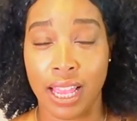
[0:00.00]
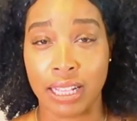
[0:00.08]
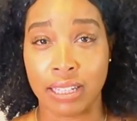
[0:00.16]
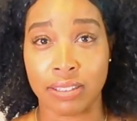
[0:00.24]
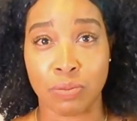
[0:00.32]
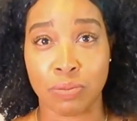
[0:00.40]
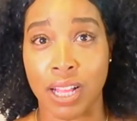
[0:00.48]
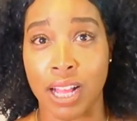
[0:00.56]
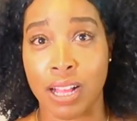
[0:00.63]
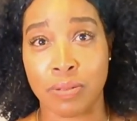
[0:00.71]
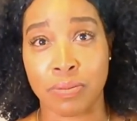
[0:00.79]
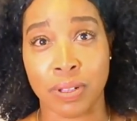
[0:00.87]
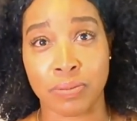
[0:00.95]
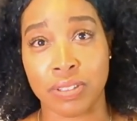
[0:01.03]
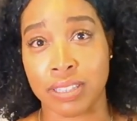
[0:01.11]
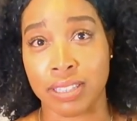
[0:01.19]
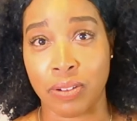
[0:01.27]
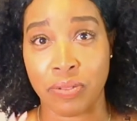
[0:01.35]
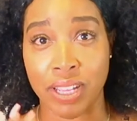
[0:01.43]
And sometimes I'm
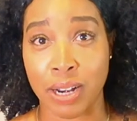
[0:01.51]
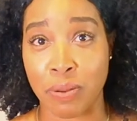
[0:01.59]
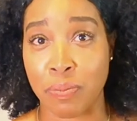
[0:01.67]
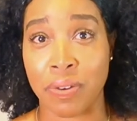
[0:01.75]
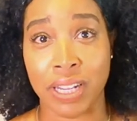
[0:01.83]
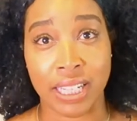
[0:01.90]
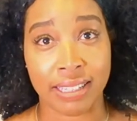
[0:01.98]
just like, we got to bring